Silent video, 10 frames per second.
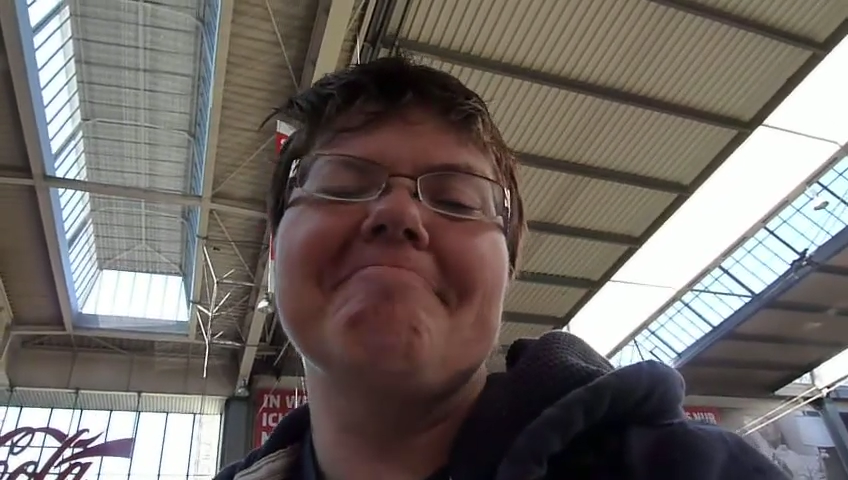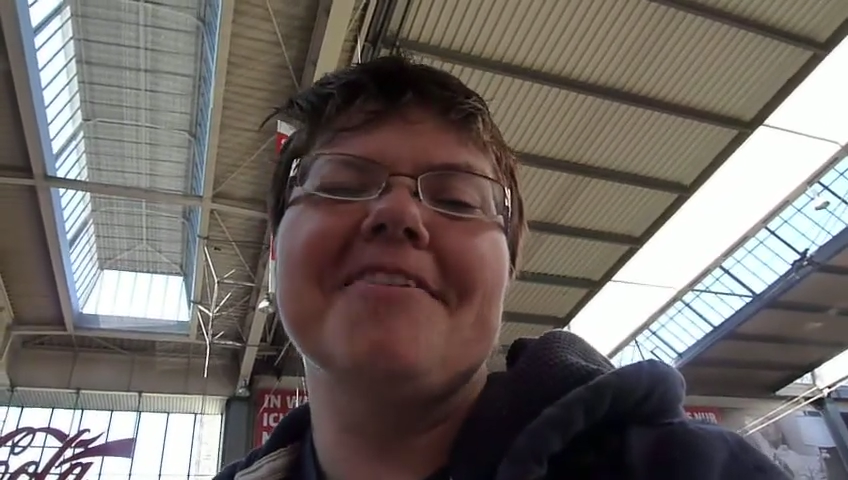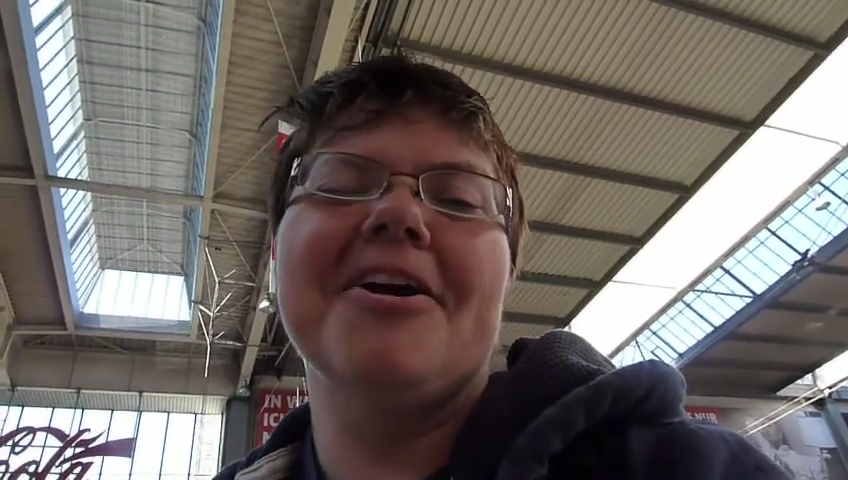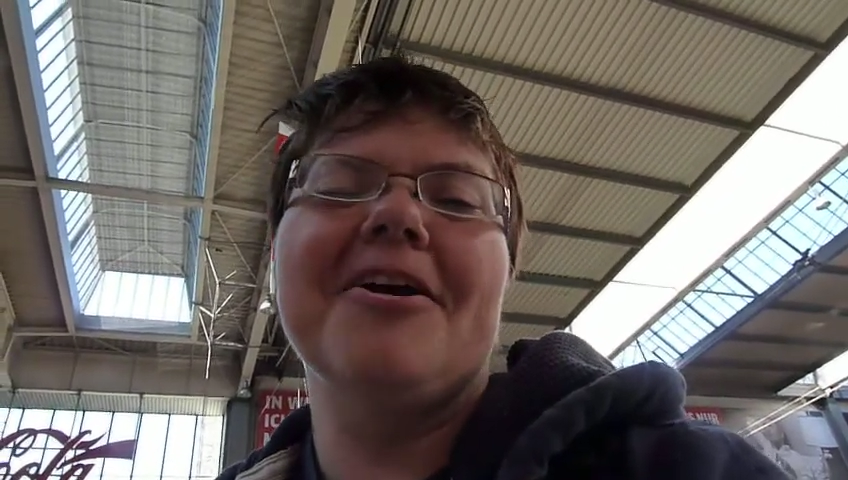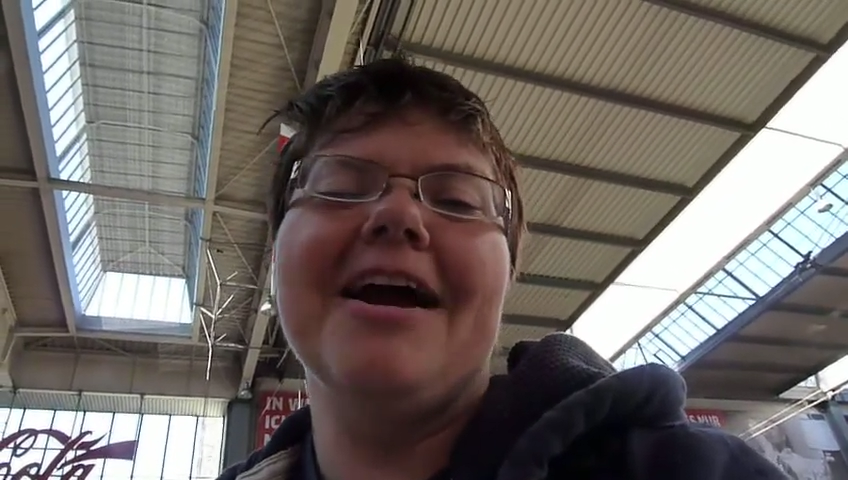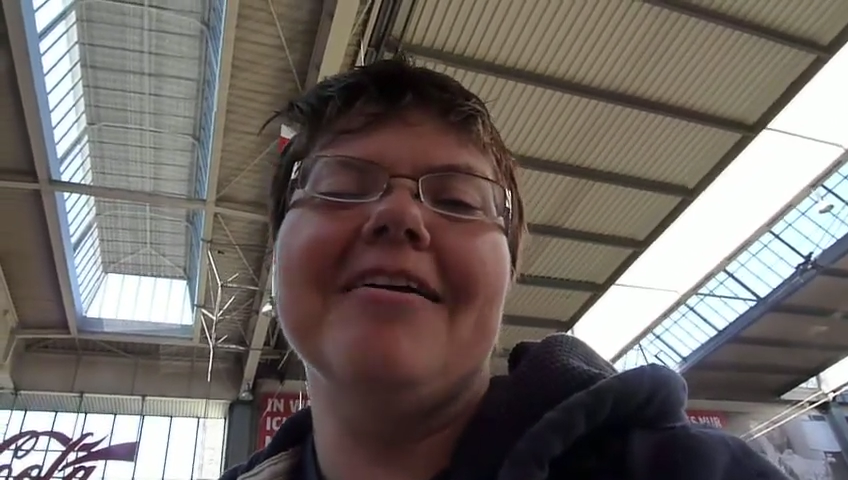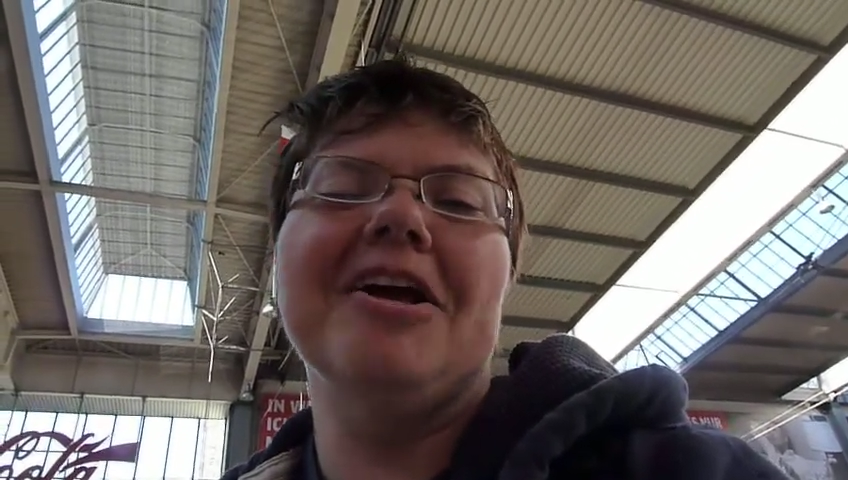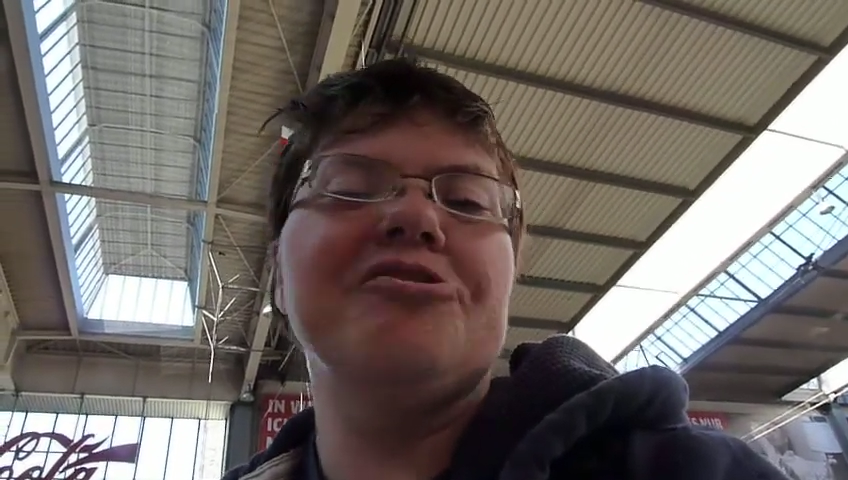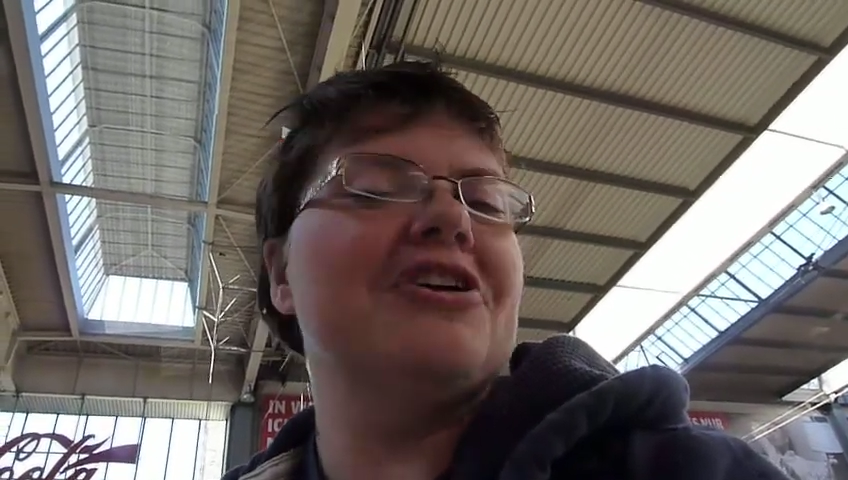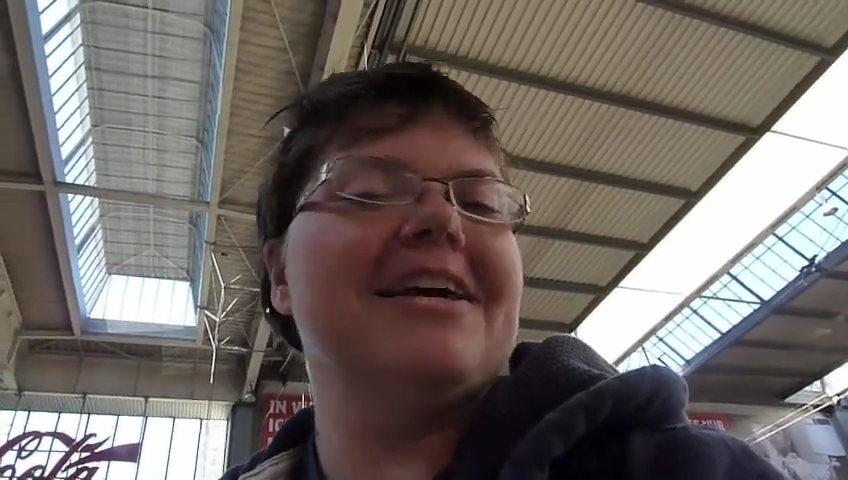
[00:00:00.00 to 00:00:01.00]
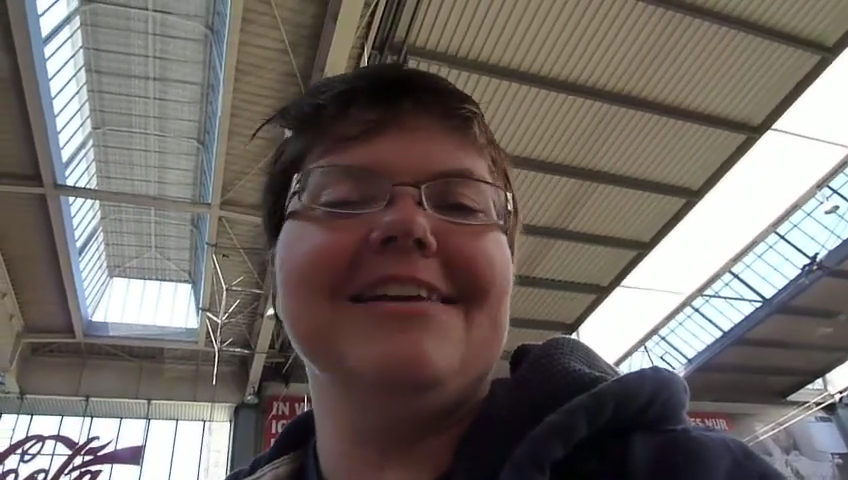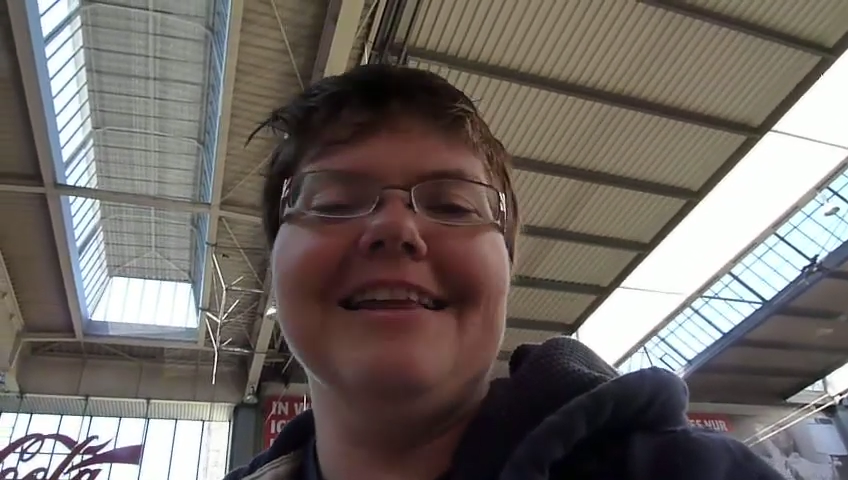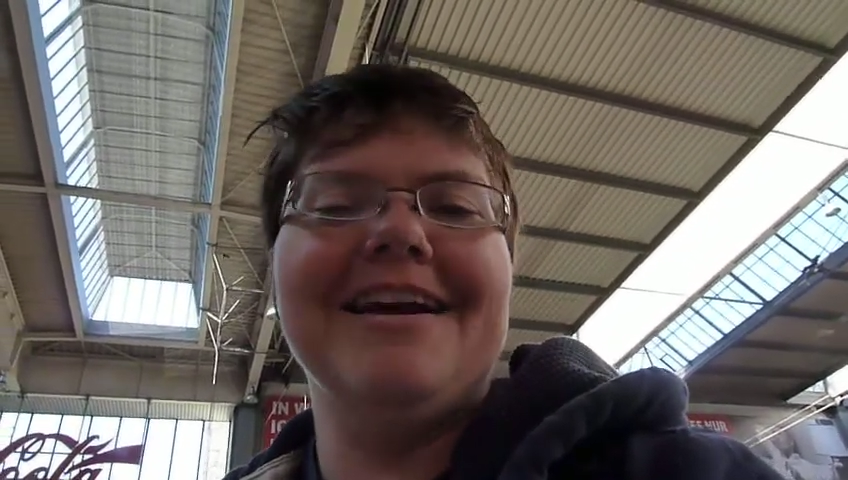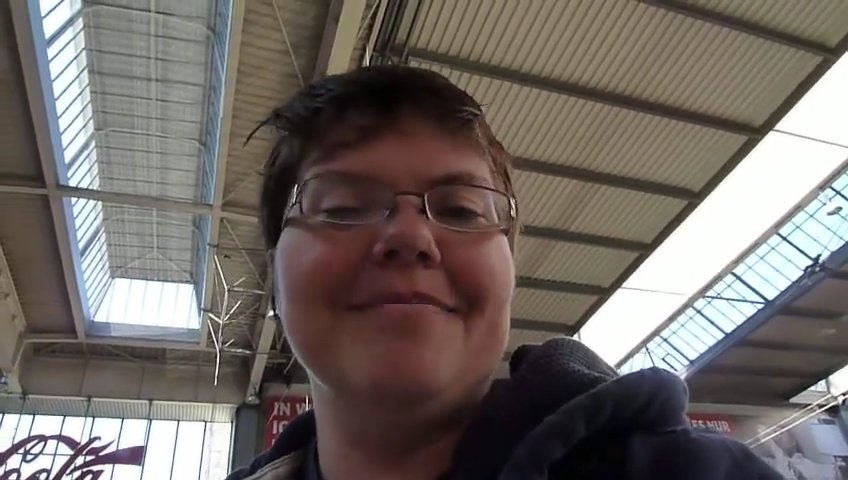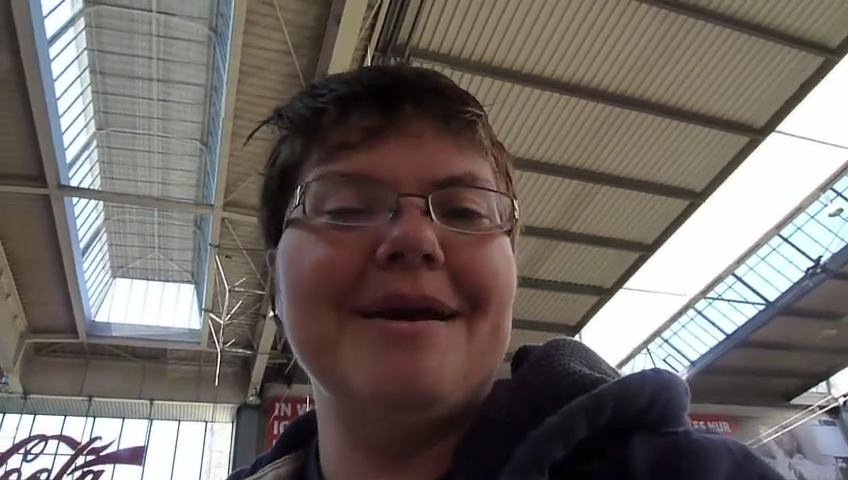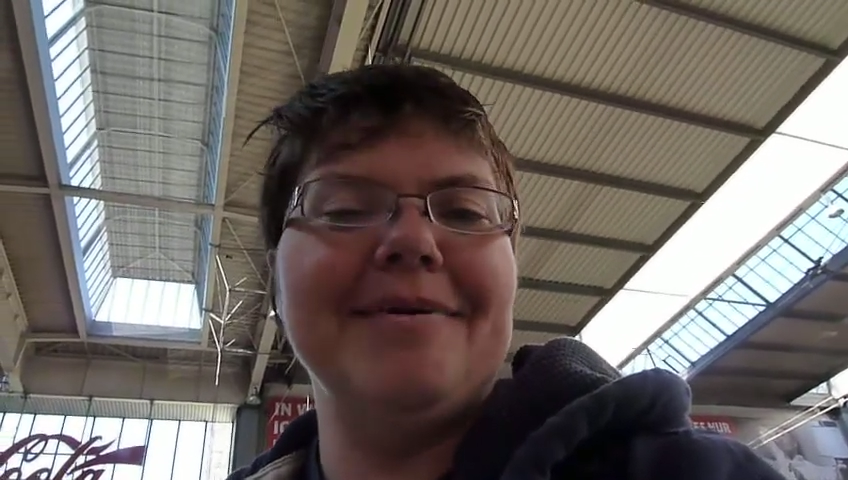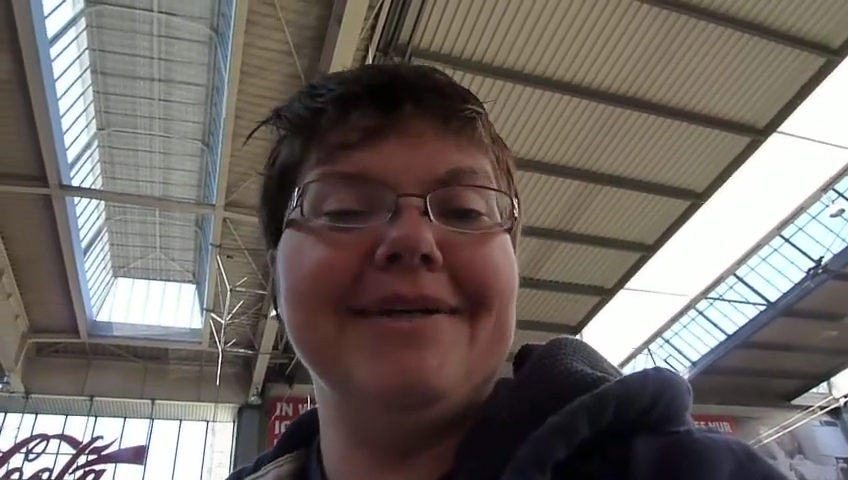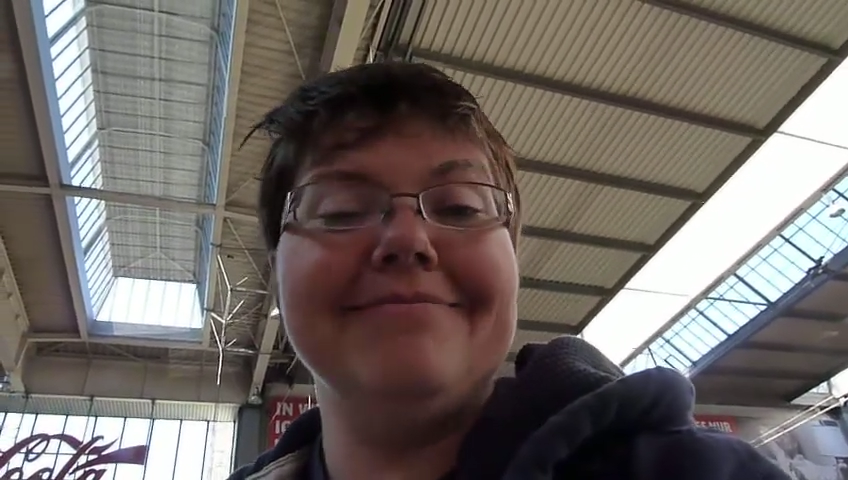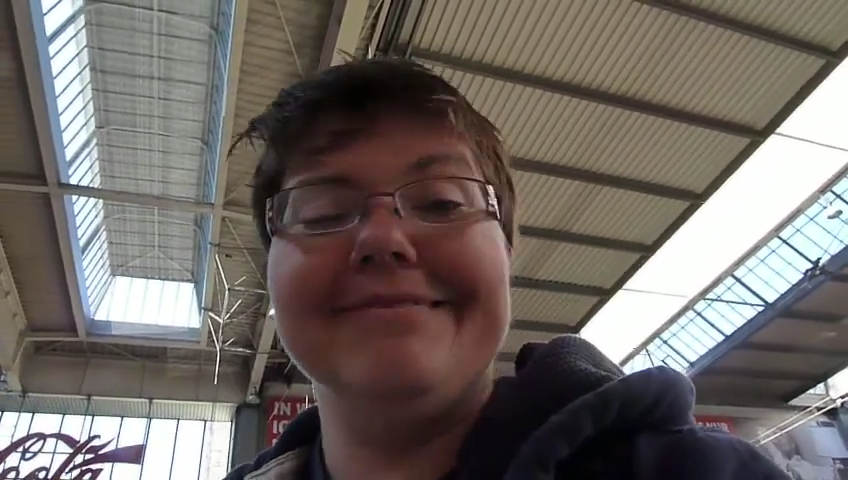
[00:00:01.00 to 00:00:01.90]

All right, I'll check in later, baby.